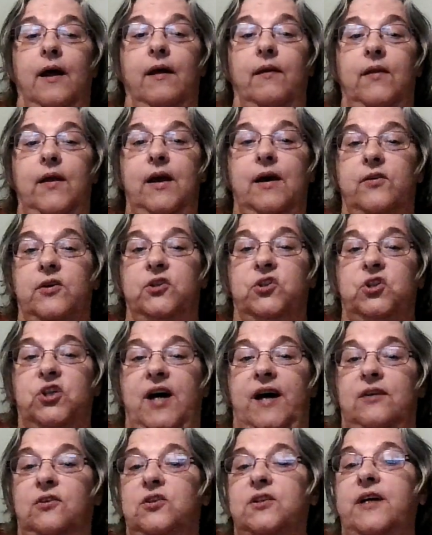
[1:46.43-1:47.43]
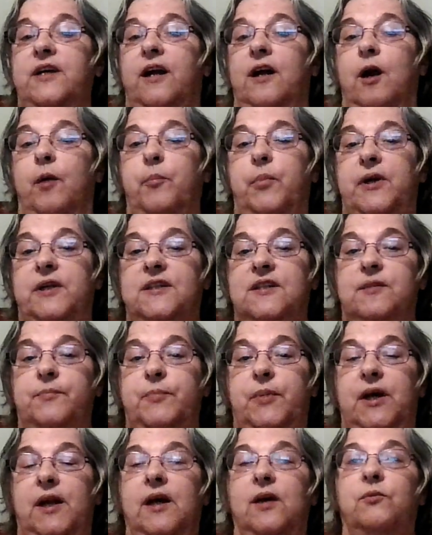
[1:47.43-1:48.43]
the other channels that are
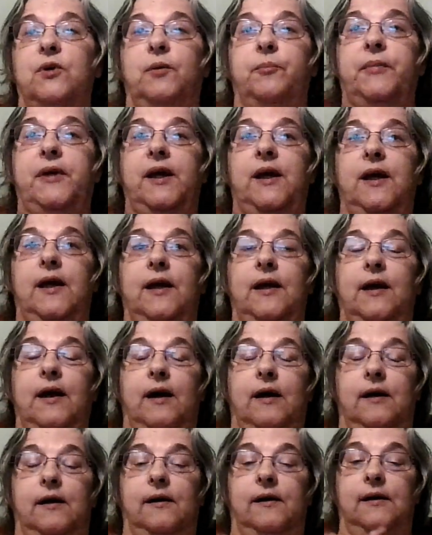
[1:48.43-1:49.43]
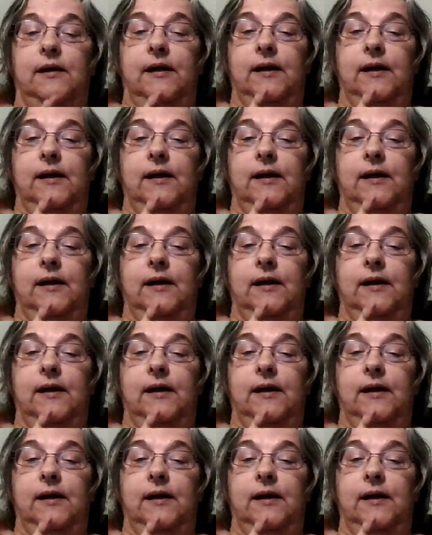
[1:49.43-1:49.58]
participating will be uh,